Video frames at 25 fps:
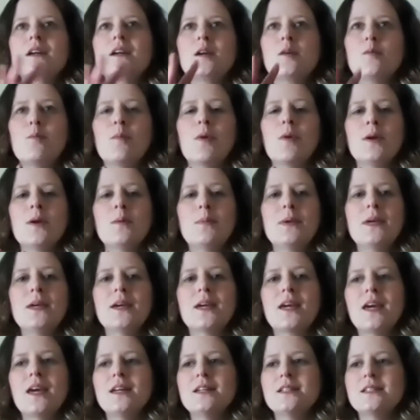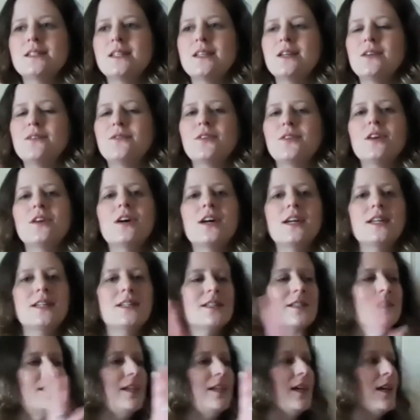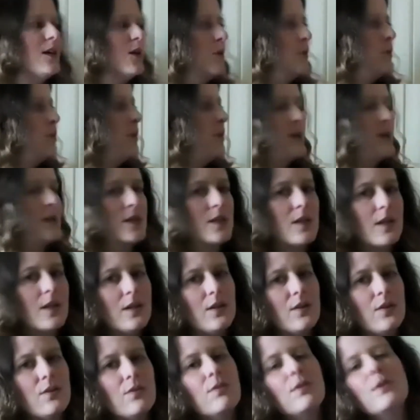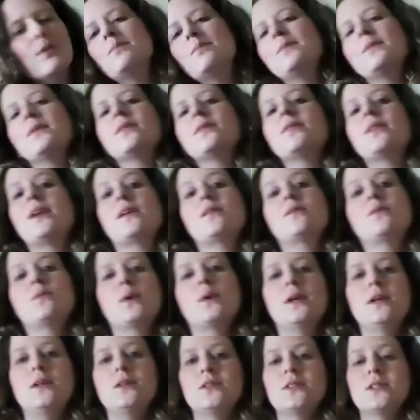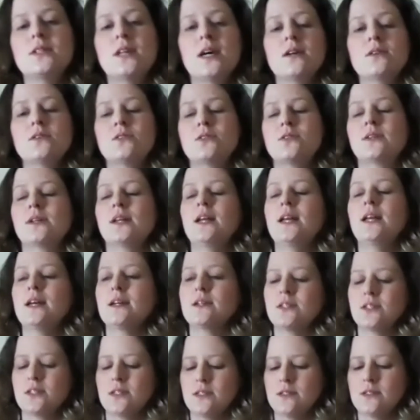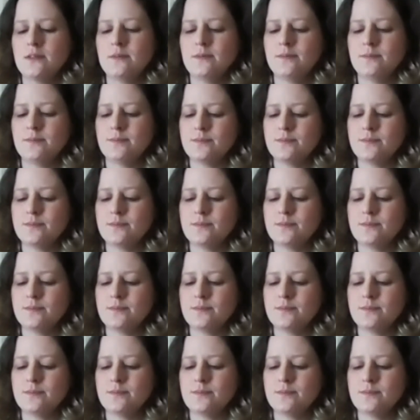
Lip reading: It might be a case that if the light doesn't hit on one side of the room, that's where you should house your collection.